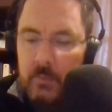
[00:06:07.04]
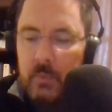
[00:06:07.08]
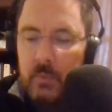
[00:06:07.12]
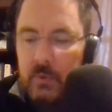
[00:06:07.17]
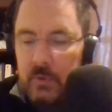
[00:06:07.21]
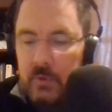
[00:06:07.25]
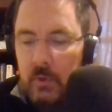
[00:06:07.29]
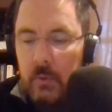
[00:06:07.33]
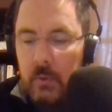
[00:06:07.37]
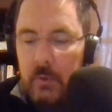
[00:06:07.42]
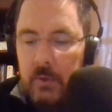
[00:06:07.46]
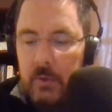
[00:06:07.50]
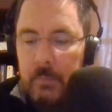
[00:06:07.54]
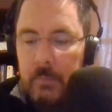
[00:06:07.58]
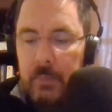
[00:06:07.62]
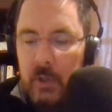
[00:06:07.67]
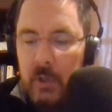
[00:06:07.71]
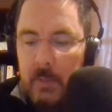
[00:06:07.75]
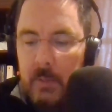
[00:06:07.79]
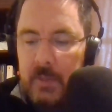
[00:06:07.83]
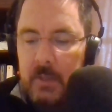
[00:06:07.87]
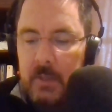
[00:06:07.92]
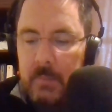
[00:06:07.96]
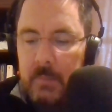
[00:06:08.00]
so the
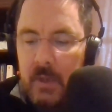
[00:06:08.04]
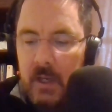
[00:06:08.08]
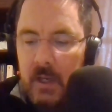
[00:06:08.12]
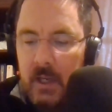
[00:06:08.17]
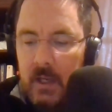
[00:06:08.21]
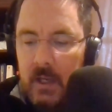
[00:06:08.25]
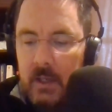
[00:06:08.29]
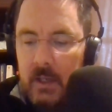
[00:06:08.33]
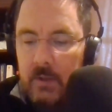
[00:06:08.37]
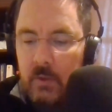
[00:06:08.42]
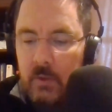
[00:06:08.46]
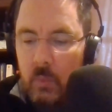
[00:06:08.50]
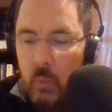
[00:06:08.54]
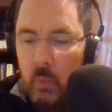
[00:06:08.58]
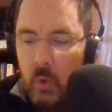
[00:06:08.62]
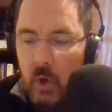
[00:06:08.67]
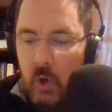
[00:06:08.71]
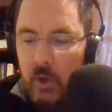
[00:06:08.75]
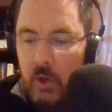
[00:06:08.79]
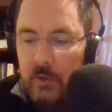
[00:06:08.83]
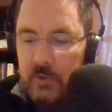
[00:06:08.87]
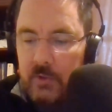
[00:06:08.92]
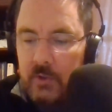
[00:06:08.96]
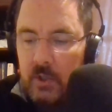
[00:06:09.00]
plumbing behind the
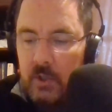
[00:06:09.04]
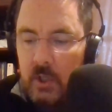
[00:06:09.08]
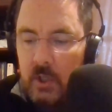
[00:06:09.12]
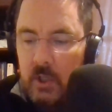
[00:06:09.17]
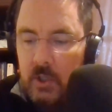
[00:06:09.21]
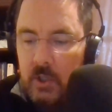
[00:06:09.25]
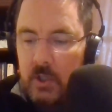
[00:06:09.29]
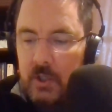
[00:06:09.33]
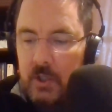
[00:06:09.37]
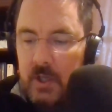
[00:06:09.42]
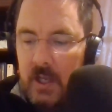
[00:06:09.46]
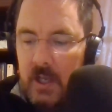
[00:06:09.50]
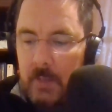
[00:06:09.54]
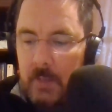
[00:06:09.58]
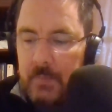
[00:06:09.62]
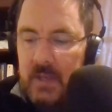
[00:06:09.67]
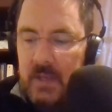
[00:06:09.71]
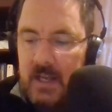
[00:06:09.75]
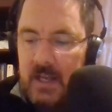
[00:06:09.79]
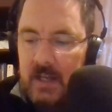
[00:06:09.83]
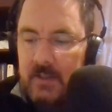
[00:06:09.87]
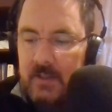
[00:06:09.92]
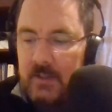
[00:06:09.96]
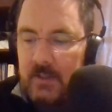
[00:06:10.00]
walls could not
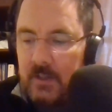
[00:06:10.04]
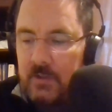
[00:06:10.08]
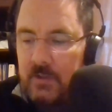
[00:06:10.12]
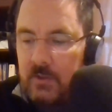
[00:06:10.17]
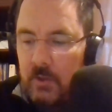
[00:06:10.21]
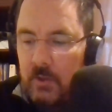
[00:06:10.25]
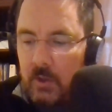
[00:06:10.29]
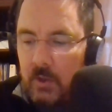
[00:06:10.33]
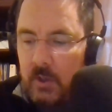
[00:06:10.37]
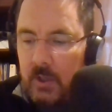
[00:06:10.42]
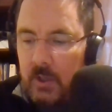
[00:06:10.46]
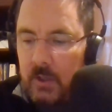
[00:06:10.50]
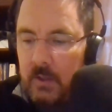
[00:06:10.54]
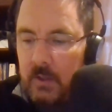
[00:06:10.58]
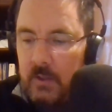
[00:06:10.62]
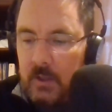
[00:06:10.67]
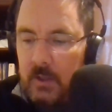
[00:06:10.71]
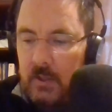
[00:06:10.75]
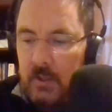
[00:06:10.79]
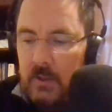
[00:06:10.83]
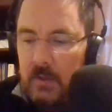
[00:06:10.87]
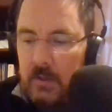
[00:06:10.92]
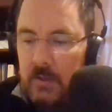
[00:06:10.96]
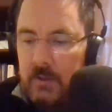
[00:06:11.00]
be accessed during
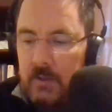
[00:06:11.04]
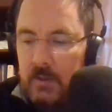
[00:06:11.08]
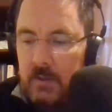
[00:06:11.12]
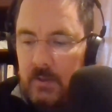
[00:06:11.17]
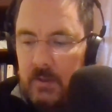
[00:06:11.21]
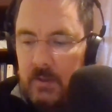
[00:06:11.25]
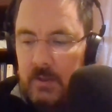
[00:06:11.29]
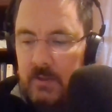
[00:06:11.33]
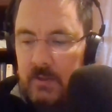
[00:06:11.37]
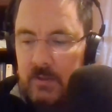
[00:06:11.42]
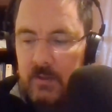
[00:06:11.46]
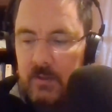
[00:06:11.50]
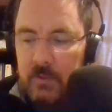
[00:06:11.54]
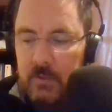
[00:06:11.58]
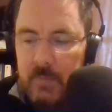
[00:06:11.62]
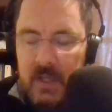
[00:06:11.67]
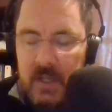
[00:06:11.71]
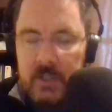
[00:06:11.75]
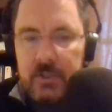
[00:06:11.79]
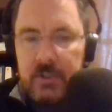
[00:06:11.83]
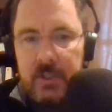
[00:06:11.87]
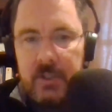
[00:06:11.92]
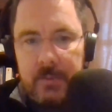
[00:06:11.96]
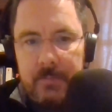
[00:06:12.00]
this
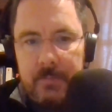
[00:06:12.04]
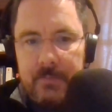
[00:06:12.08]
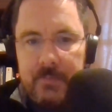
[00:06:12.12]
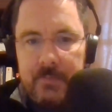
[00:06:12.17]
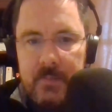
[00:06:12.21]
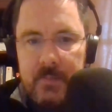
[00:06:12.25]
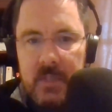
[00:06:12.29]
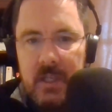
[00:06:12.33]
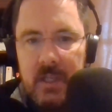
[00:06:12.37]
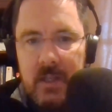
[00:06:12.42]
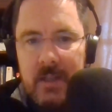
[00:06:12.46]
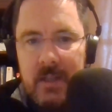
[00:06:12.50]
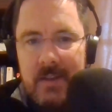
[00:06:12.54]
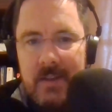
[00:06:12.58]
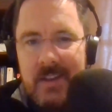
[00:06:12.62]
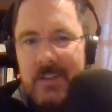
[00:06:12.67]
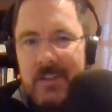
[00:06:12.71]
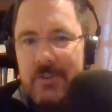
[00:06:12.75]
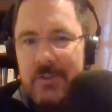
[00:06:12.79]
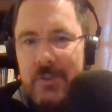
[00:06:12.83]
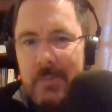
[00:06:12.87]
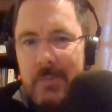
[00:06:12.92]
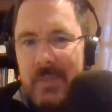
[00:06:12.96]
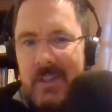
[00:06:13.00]
inspection.
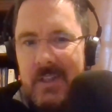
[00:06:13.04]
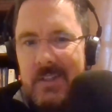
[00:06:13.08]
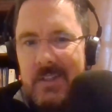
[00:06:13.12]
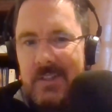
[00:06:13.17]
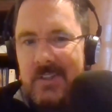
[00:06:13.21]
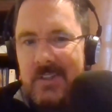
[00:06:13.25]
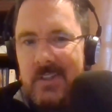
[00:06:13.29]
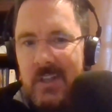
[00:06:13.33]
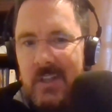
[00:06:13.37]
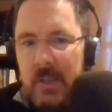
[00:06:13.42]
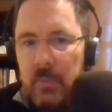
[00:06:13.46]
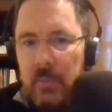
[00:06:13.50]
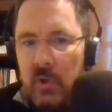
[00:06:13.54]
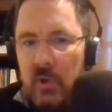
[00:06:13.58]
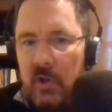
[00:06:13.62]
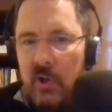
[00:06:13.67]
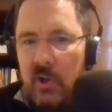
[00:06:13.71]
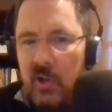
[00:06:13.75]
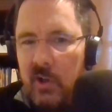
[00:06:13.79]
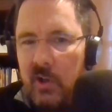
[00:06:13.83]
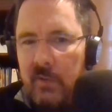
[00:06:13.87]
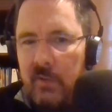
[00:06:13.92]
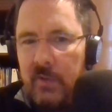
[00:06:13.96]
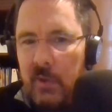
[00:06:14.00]
That should be a disclaimer in
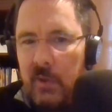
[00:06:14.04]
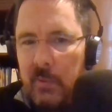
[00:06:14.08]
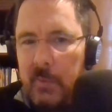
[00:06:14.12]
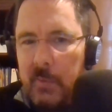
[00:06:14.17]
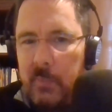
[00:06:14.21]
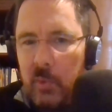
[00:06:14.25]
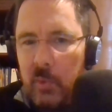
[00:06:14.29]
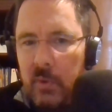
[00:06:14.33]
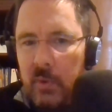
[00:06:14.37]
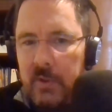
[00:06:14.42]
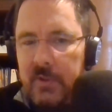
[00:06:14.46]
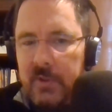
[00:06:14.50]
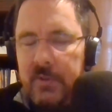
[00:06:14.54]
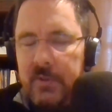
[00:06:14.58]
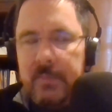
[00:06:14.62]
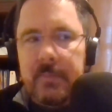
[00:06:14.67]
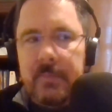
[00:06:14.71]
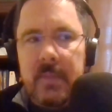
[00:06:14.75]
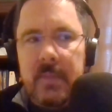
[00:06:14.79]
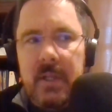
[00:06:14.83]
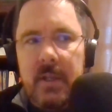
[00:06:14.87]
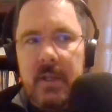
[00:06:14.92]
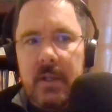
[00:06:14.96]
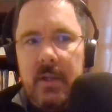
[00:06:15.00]
all of our reports.
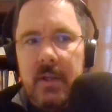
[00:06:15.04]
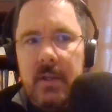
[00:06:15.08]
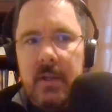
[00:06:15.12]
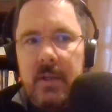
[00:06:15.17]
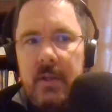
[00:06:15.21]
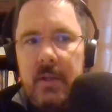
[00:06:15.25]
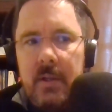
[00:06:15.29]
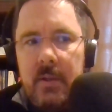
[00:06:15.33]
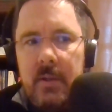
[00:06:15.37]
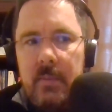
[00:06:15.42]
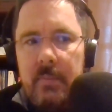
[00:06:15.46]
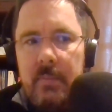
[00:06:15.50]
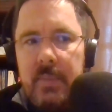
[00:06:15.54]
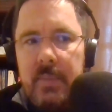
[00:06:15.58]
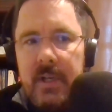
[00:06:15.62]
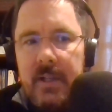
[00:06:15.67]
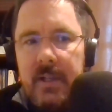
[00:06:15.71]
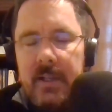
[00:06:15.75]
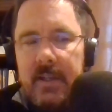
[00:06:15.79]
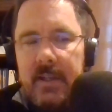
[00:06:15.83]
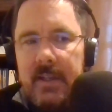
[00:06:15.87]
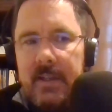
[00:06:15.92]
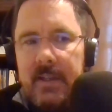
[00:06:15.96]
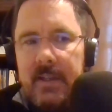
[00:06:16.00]
But